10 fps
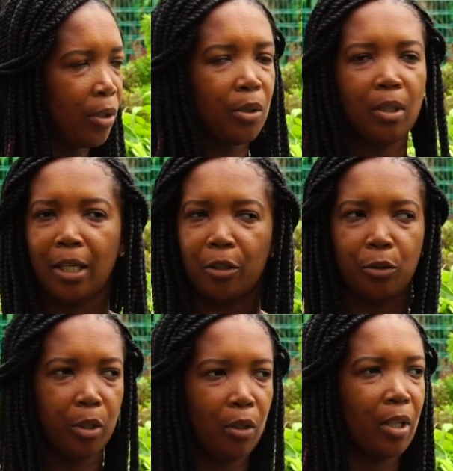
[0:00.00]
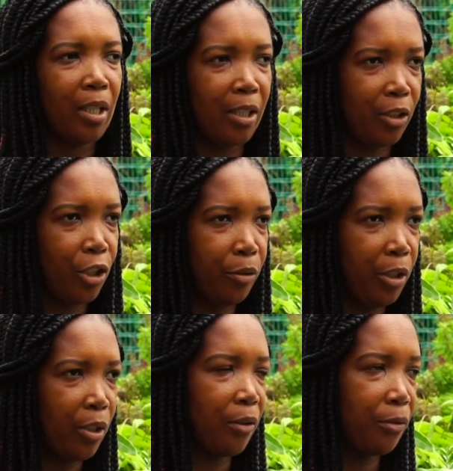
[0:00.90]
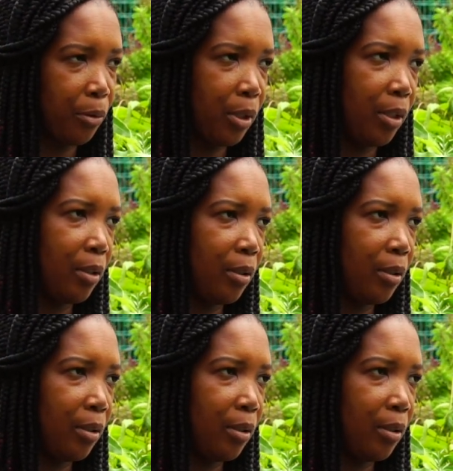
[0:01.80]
So you cannot do it unless the trees had fruited.